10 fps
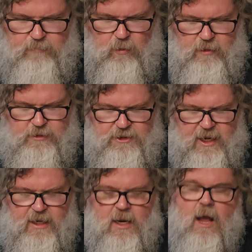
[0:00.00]
Ball and
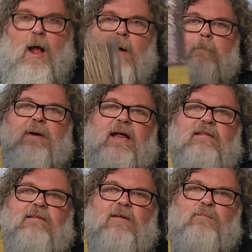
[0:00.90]
Chain,
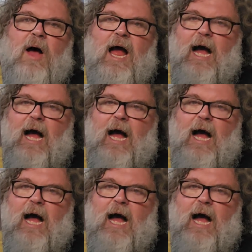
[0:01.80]
Pieces of My